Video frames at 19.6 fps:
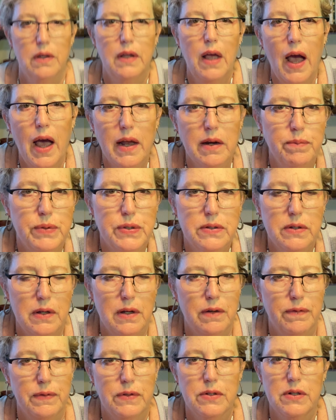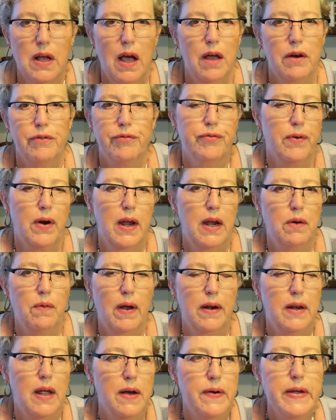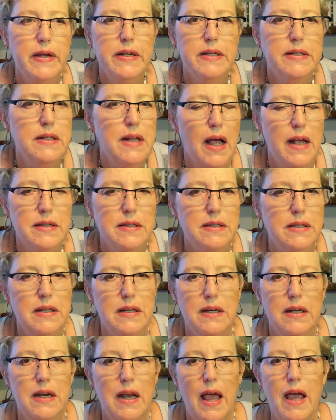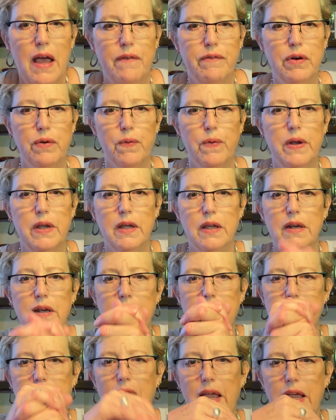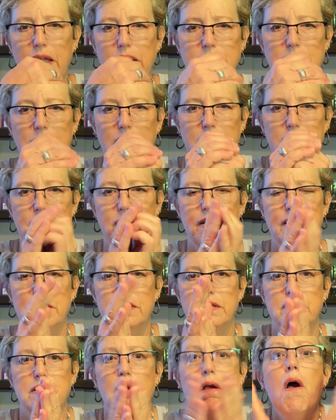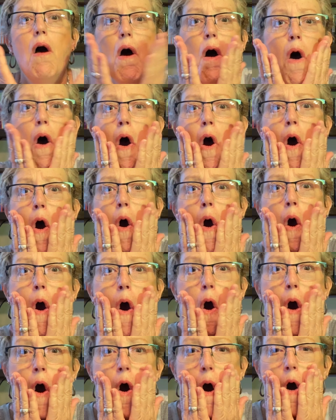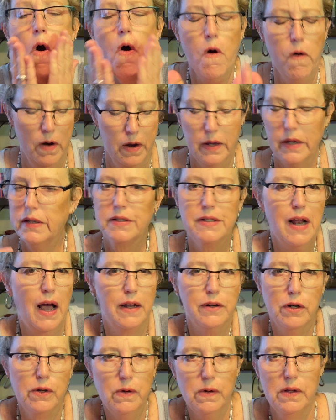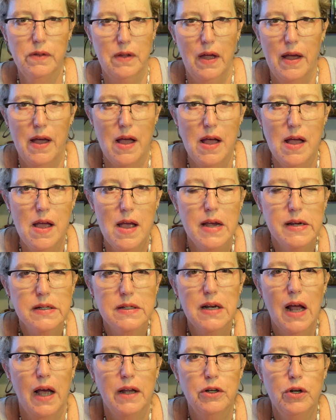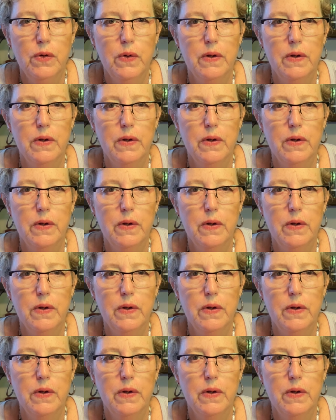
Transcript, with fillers: God himself is not afraid right now. He's not sitting in heaven wringing his hands like this and saying, oh, oh, oh. he's not doing that. He's not